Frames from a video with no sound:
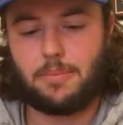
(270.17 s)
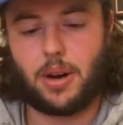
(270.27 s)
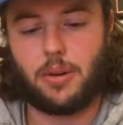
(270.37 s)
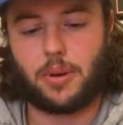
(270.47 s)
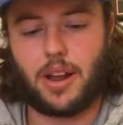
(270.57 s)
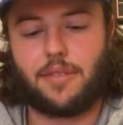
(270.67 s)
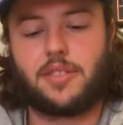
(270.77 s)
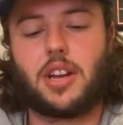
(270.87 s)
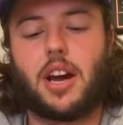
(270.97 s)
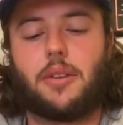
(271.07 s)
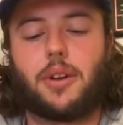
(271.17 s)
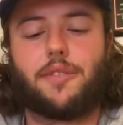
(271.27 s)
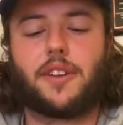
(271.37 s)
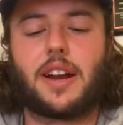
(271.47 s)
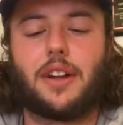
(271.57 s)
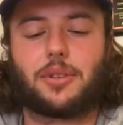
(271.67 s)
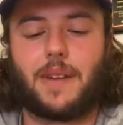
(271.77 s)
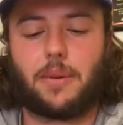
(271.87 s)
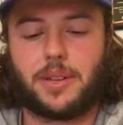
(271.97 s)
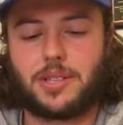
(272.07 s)
But what I figured out through
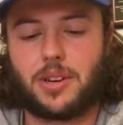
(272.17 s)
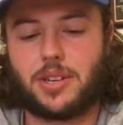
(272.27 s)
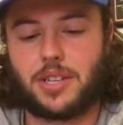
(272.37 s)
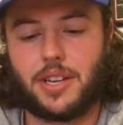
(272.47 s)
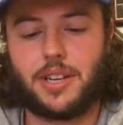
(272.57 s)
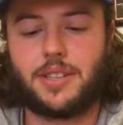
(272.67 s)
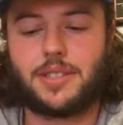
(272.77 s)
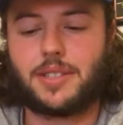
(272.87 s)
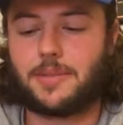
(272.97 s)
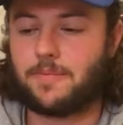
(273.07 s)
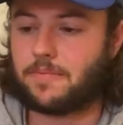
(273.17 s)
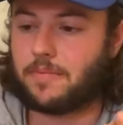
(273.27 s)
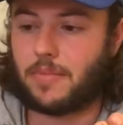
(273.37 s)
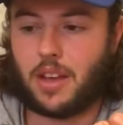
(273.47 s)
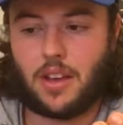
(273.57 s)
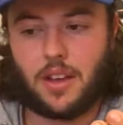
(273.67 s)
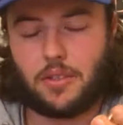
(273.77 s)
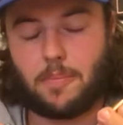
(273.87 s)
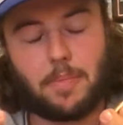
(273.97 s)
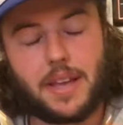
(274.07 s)
my research is
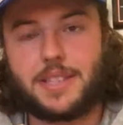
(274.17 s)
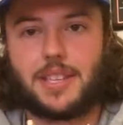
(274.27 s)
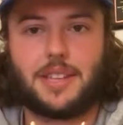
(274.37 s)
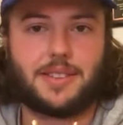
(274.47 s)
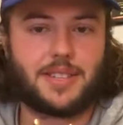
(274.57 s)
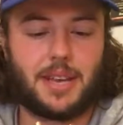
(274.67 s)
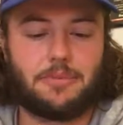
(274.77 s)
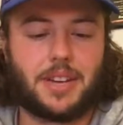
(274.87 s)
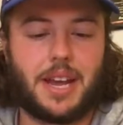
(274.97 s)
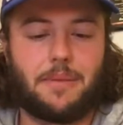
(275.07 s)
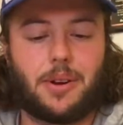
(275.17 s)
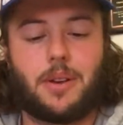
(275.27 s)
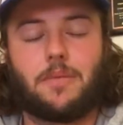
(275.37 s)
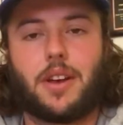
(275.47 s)
they're basically the same diameter.